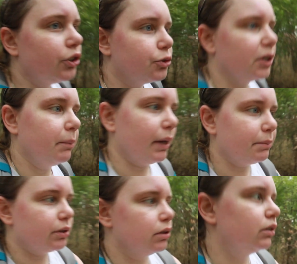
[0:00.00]
the trail
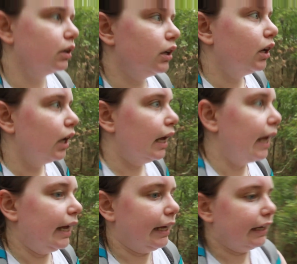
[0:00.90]
maps,
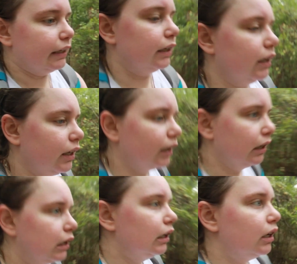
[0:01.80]
and
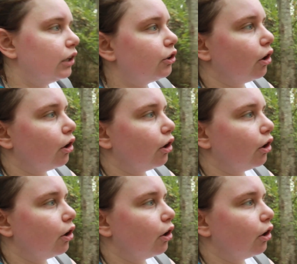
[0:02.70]
there